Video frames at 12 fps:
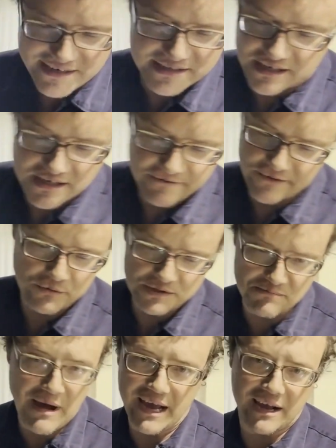done if it was
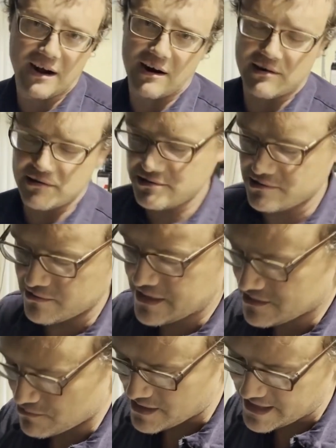my car, so
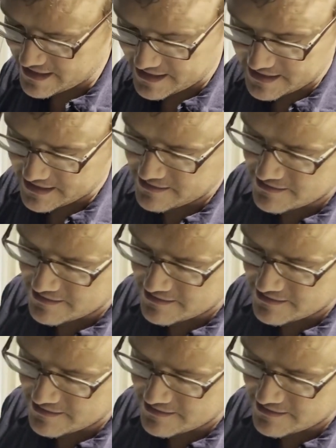that's why I did it.